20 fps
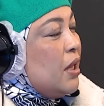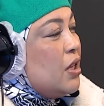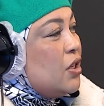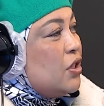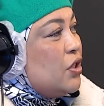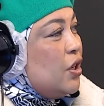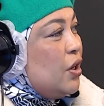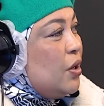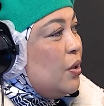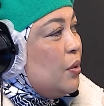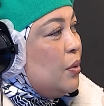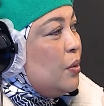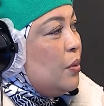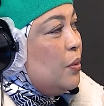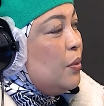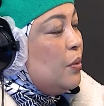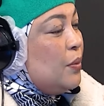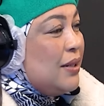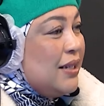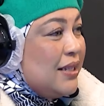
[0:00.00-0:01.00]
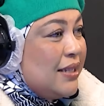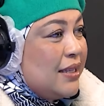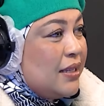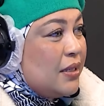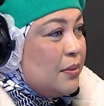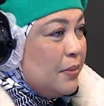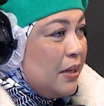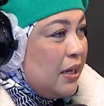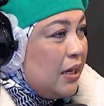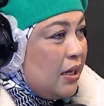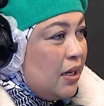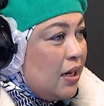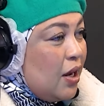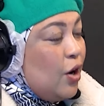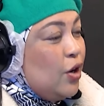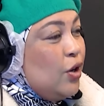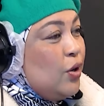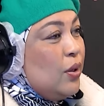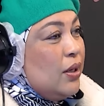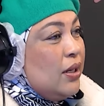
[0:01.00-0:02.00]
so what does this mean?
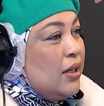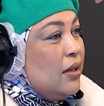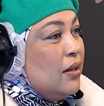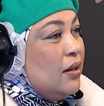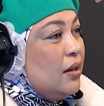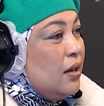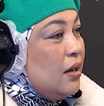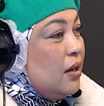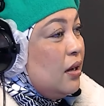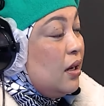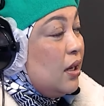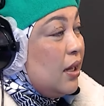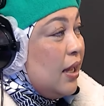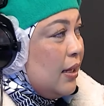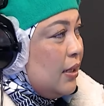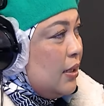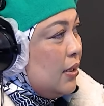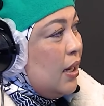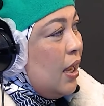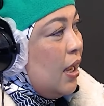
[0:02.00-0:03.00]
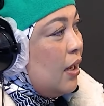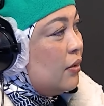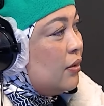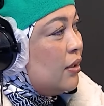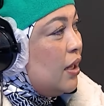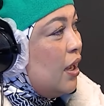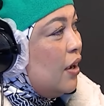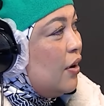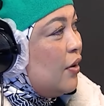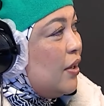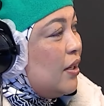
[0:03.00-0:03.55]
Are you gonna cut it out now?